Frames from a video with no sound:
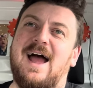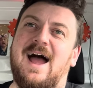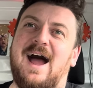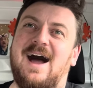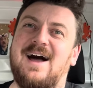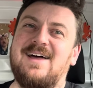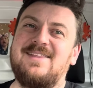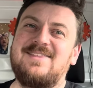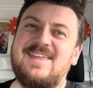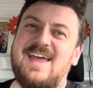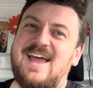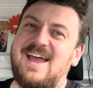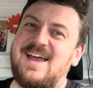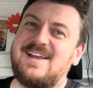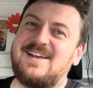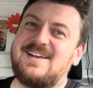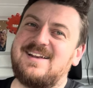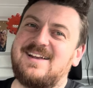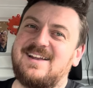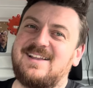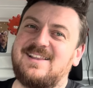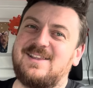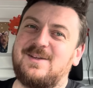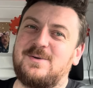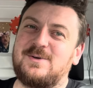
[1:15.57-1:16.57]
And
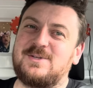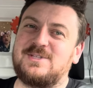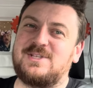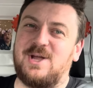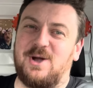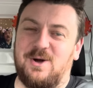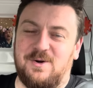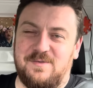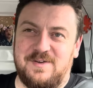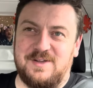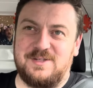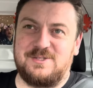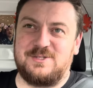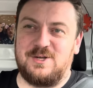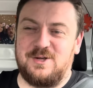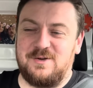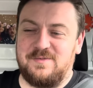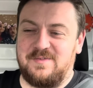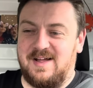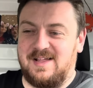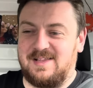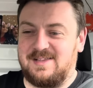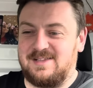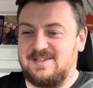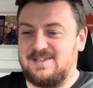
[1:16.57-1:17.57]
then there was the other 2
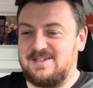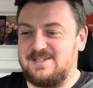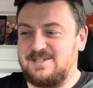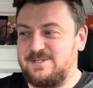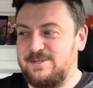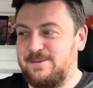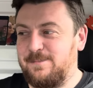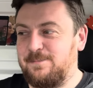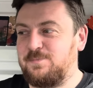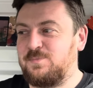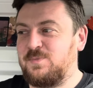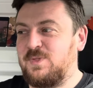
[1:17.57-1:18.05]
vans,